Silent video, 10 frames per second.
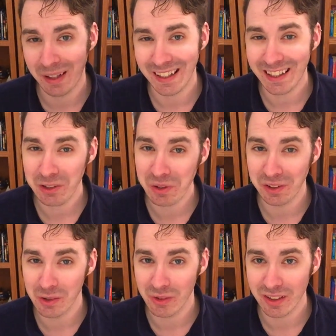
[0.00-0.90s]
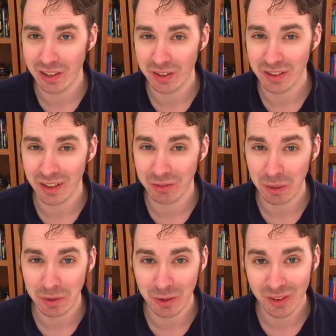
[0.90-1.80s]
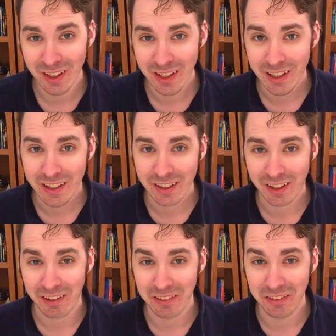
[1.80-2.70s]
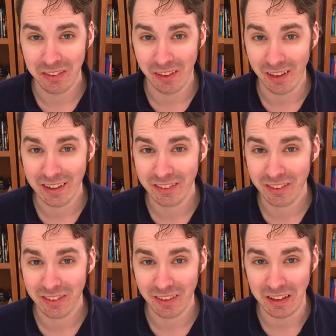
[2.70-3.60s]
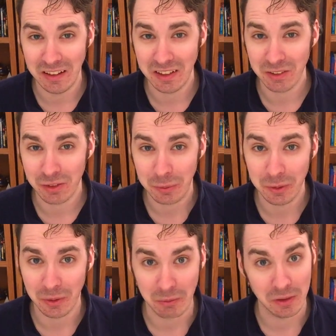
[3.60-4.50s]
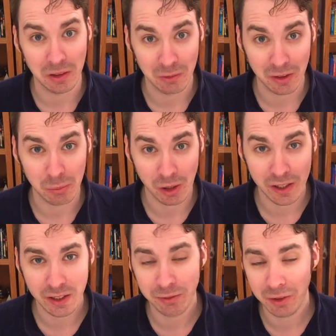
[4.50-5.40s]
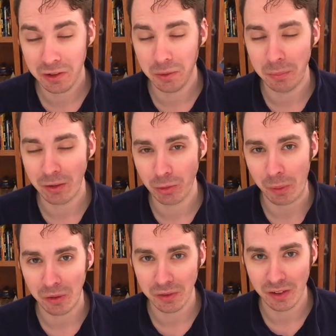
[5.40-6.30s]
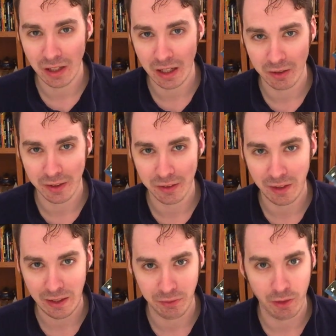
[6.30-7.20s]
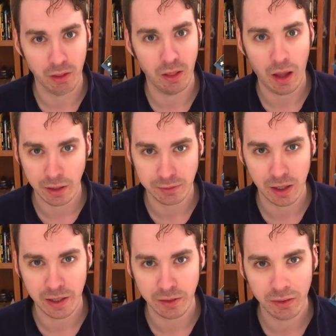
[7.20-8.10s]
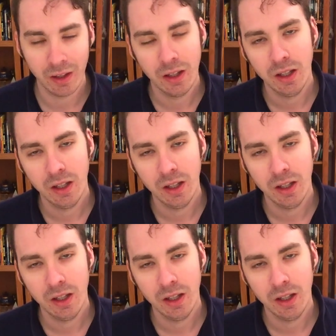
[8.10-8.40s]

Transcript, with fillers: I can't really use it here in DFW because the lights in DFW are really, really bright. If you're in a metropolitan area that has a lot of lights,